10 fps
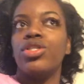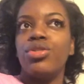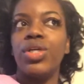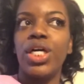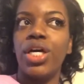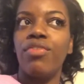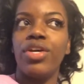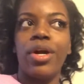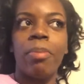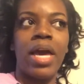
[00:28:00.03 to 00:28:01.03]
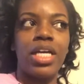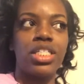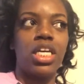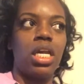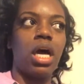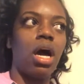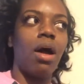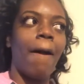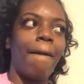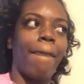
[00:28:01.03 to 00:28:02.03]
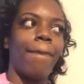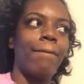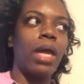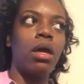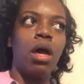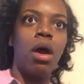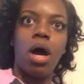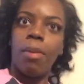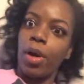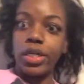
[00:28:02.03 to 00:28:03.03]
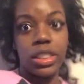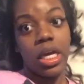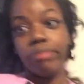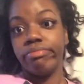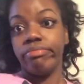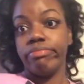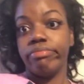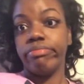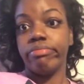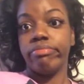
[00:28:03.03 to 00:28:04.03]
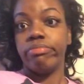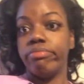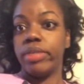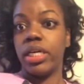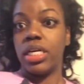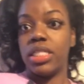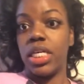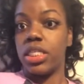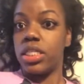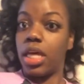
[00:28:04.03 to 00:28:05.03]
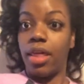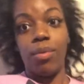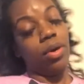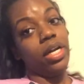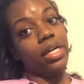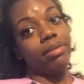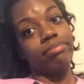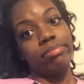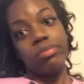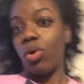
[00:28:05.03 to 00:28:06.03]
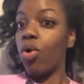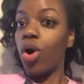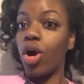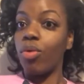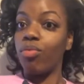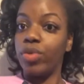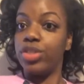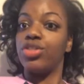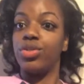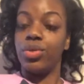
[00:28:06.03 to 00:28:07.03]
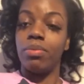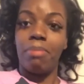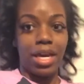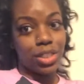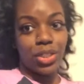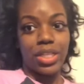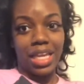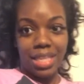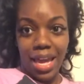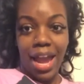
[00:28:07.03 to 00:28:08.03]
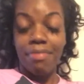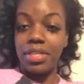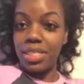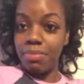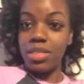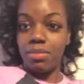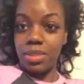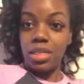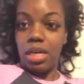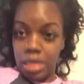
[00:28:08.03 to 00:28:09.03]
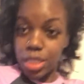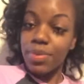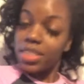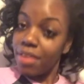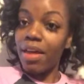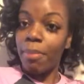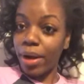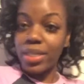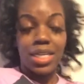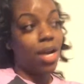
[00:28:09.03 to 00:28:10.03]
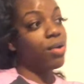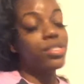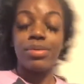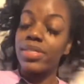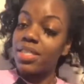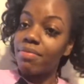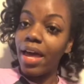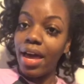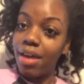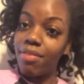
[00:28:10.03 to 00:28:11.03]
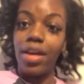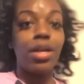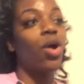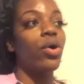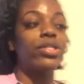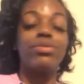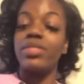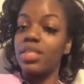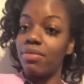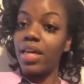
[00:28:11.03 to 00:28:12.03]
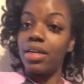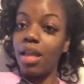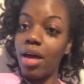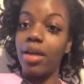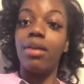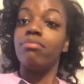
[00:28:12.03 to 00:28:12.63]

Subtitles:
you give your patient a Percocet because they just said they wanted it? Or would you make sure that they have the symptoms to receive that Percocet, or to receive that Ativan, or to receive that Dilaudid?